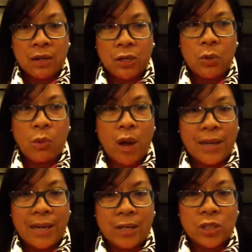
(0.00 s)
Why
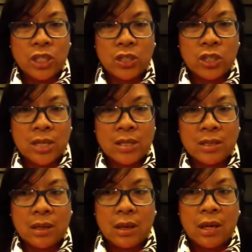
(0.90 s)
can't she
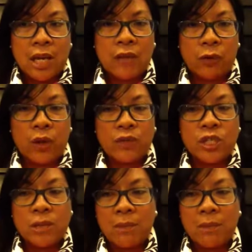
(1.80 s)
just, if she